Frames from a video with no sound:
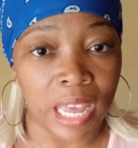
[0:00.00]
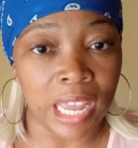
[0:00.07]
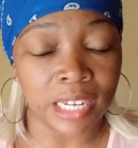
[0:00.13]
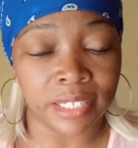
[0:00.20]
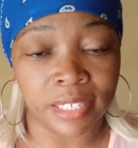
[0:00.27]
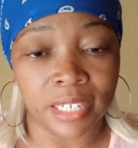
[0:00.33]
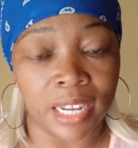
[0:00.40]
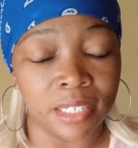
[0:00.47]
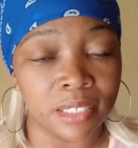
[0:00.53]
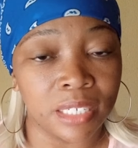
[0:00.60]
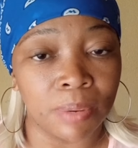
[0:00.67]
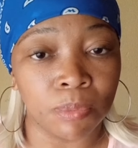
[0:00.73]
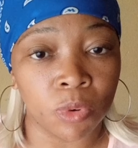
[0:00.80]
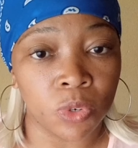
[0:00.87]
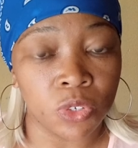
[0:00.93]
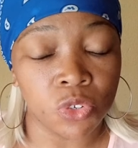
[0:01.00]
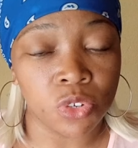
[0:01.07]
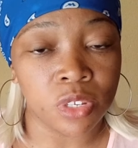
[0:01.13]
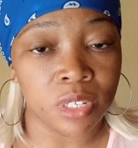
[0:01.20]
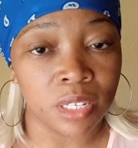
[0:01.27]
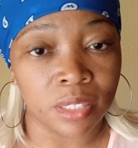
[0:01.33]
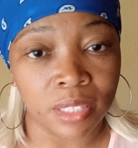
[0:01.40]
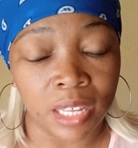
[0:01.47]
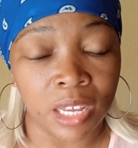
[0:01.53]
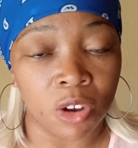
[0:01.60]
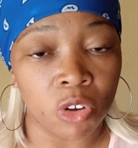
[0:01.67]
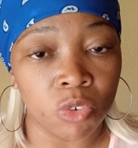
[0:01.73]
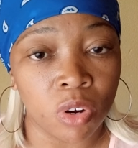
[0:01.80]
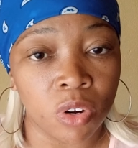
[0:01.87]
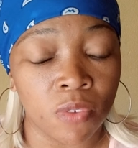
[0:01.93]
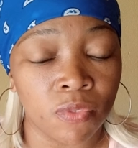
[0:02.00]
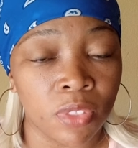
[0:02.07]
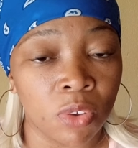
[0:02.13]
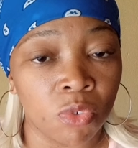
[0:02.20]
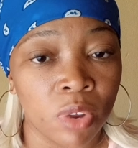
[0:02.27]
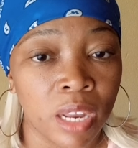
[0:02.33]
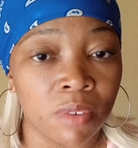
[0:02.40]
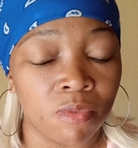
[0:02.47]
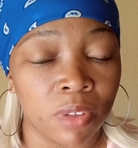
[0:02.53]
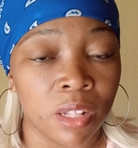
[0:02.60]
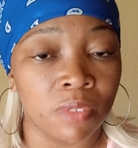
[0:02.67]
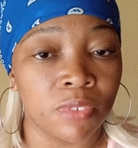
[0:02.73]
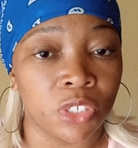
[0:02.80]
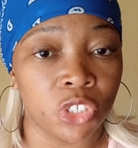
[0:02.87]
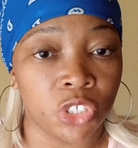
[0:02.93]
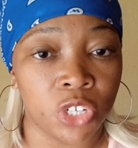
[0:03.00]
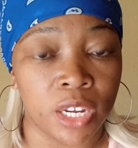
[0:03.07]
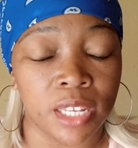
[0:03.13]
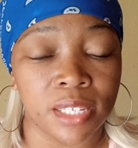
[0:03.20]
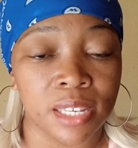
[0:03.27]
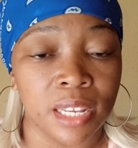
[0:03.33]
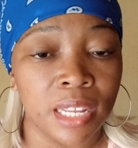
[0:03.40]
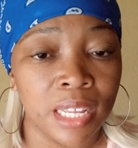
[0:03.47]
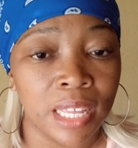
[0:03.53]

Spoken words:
I actually ended up going to sit there on one of the red velvet chairs.